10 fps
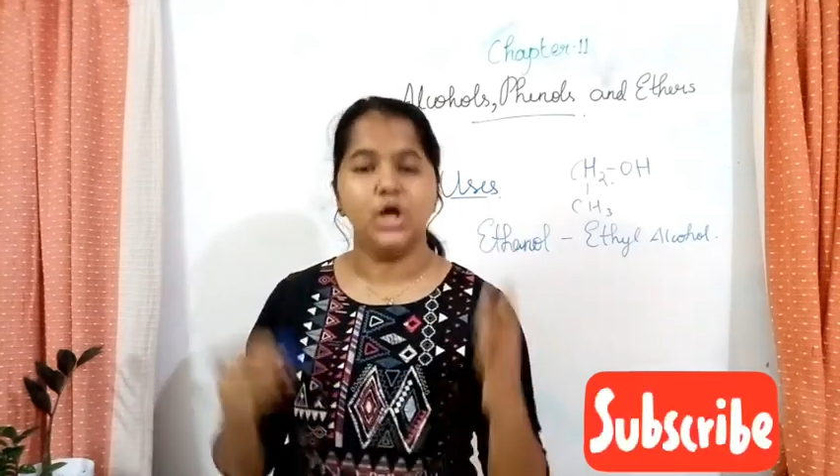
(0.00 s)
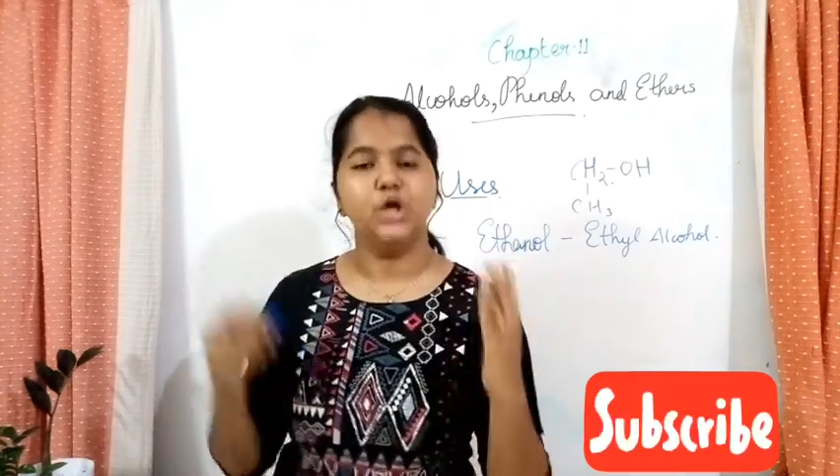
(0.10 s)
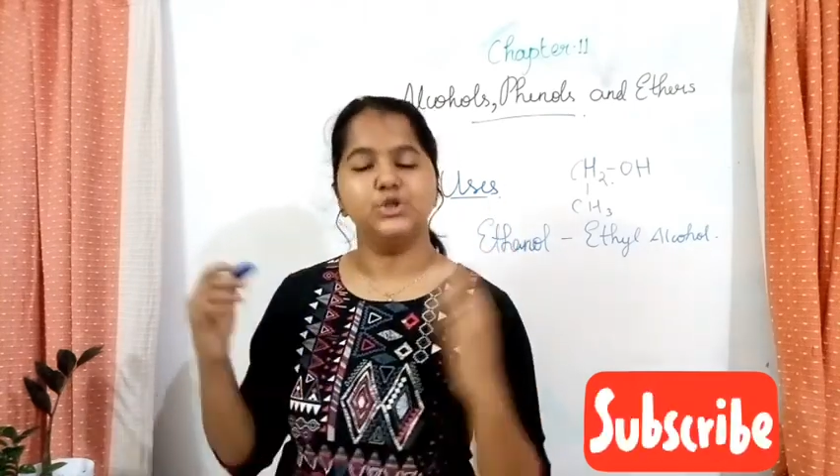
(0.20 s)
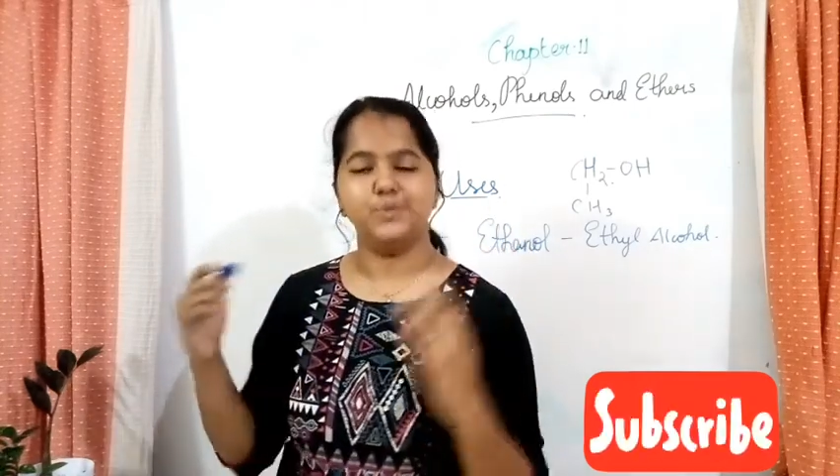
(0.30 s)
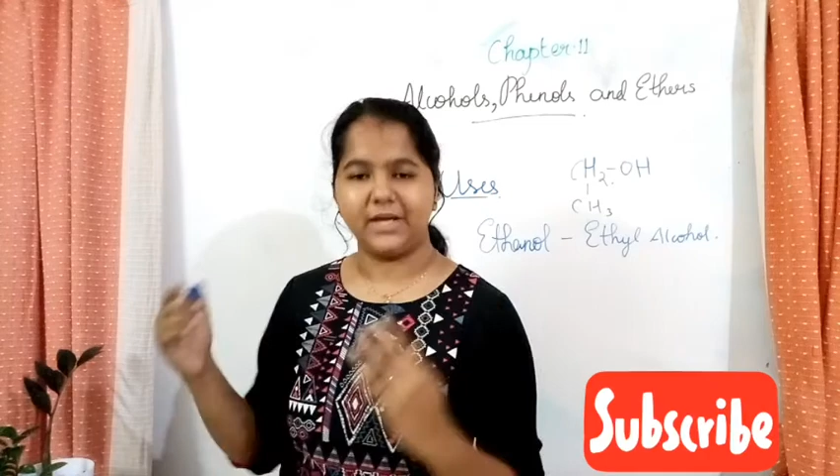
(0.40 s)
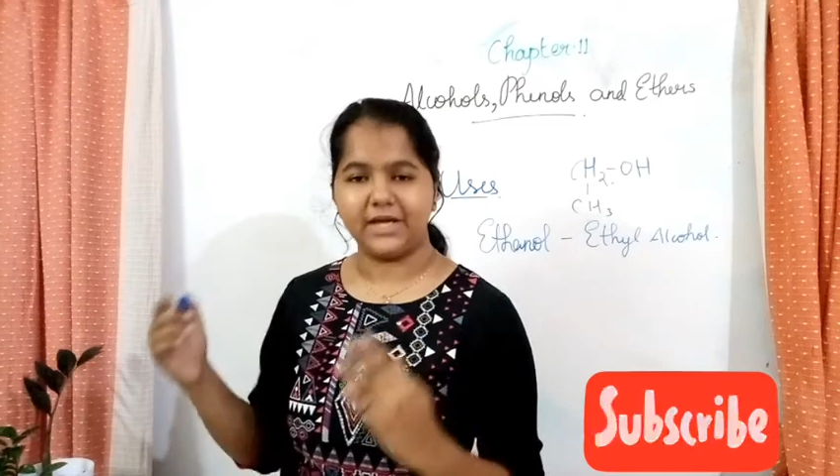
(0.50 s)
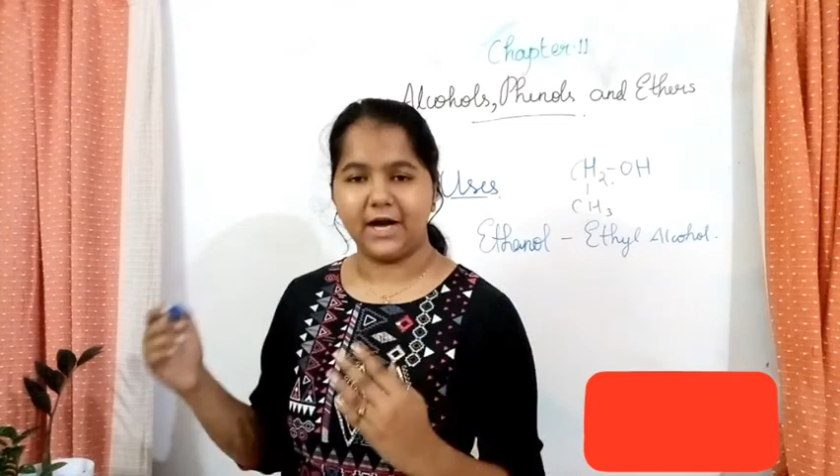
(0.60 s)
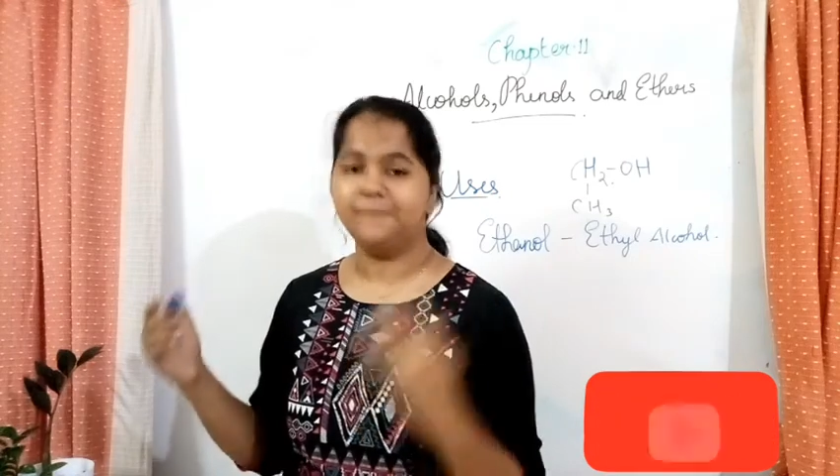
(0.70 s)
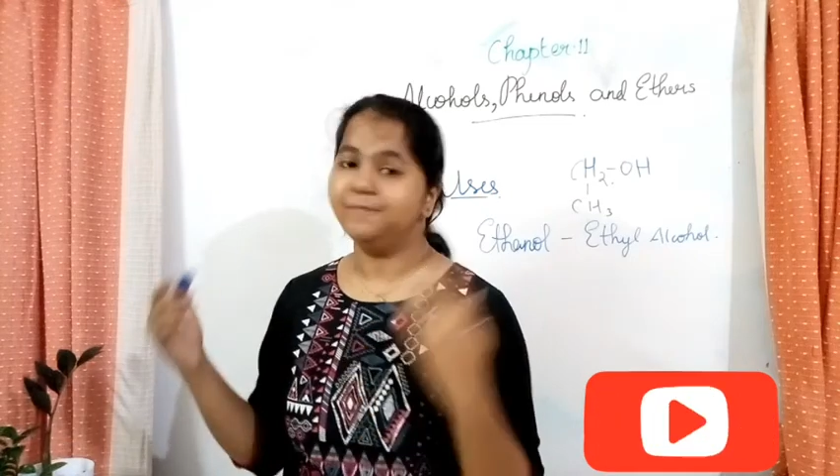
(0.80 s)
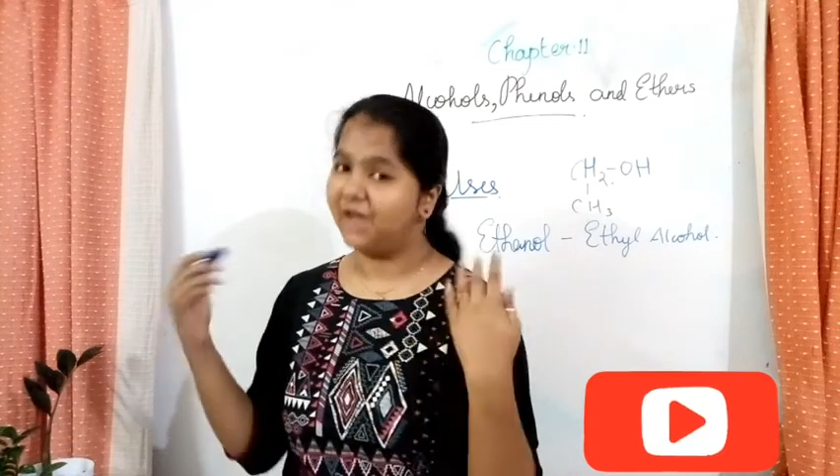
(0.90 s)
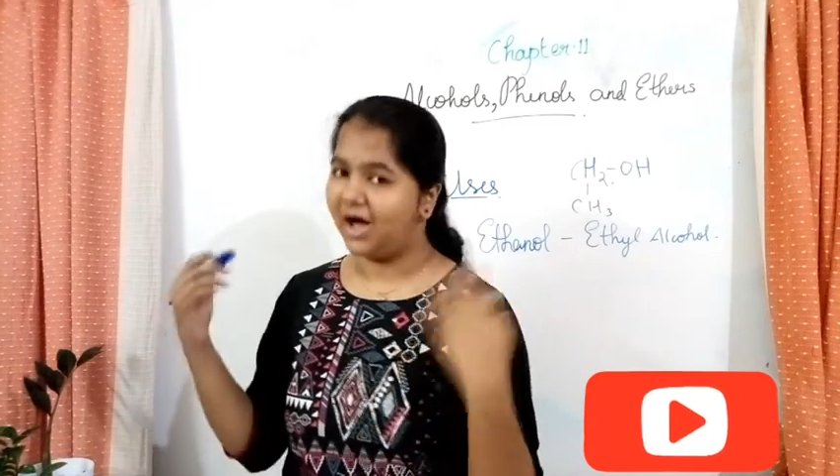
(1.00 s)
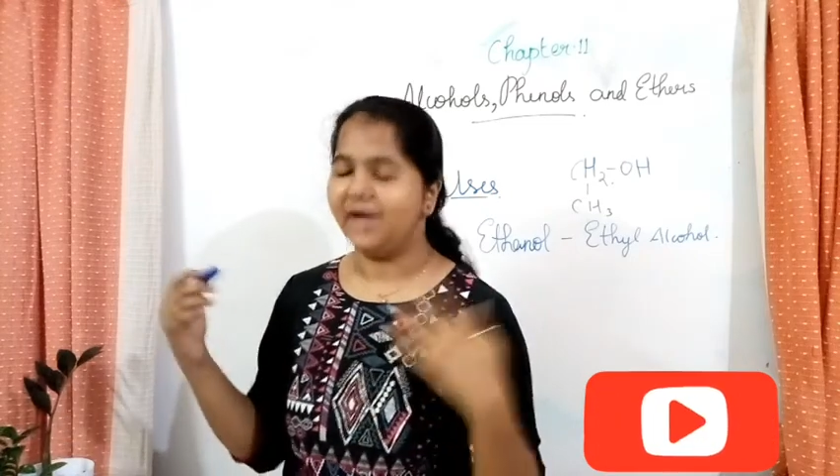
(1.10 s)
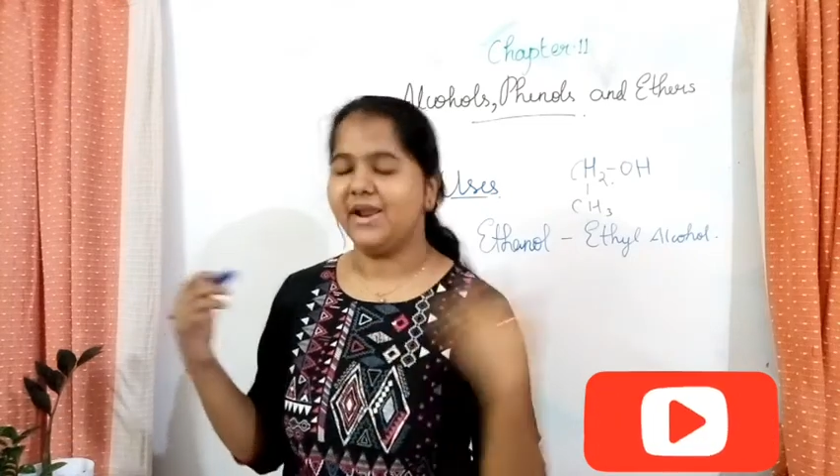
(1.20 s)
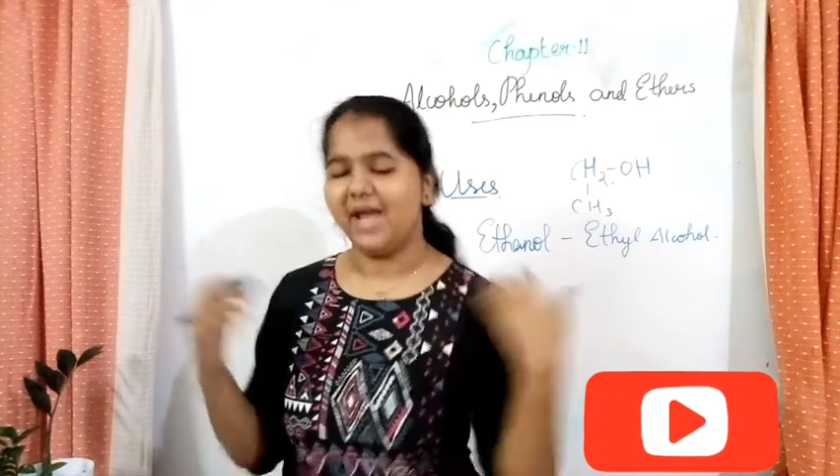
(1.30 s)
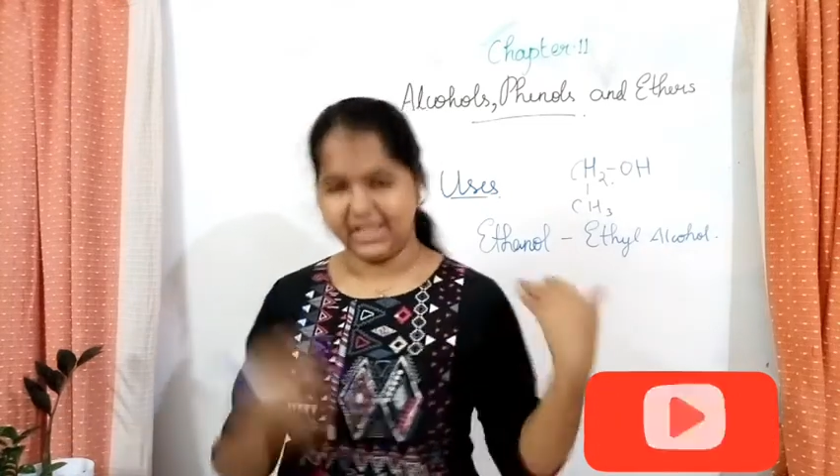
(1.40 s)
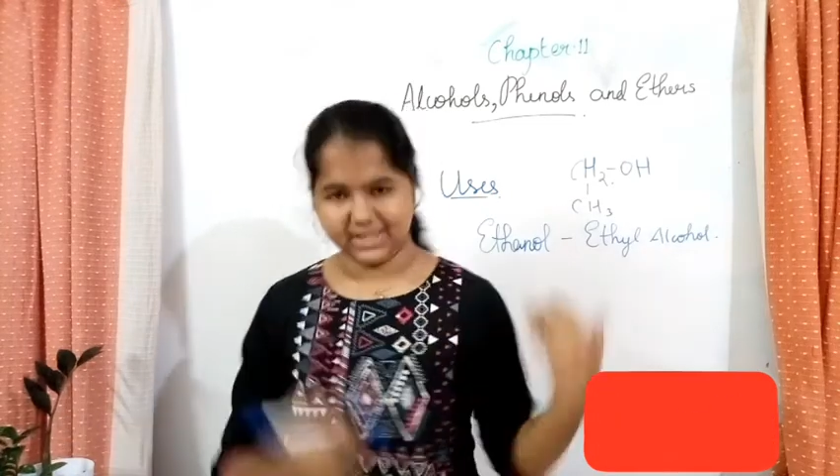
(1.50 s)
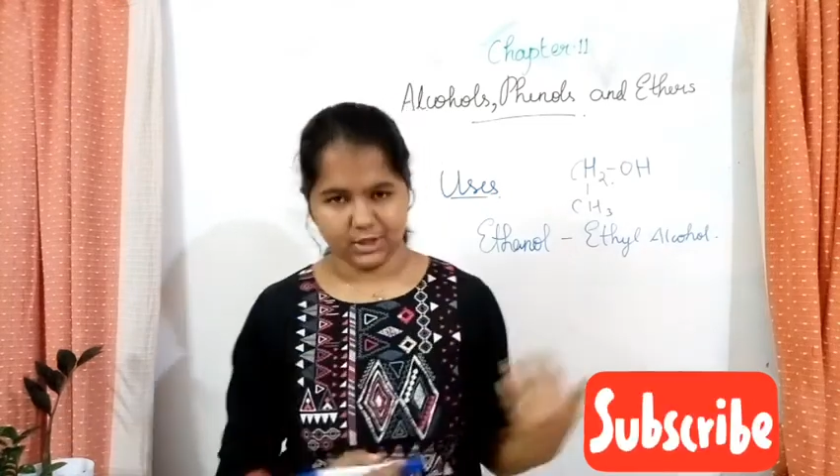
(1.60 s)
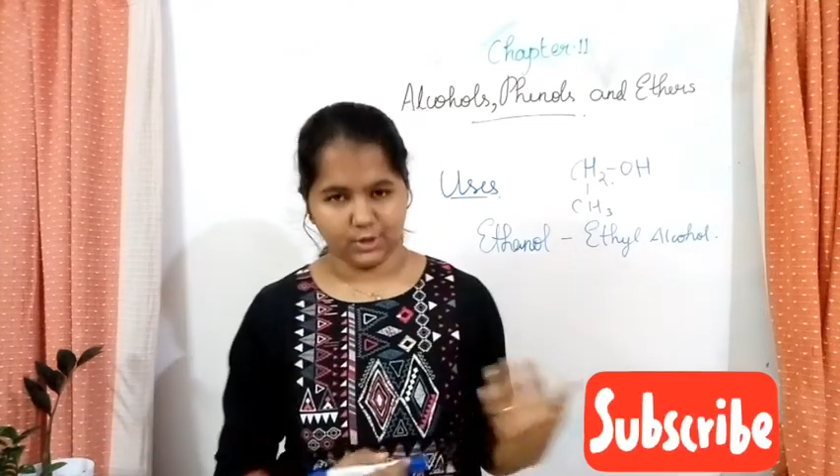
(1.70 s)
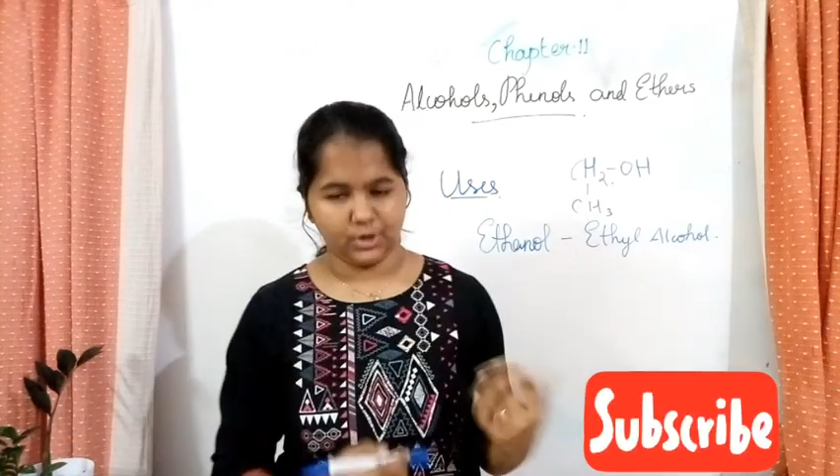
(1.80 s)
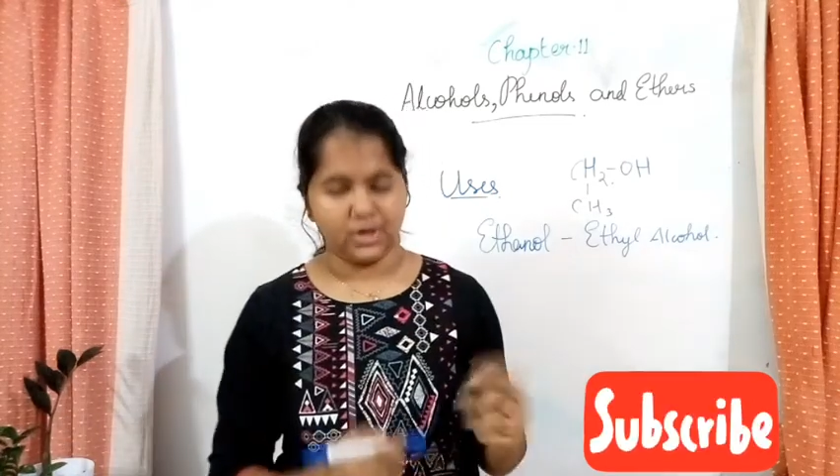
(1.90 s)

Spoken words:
to become our ethanol.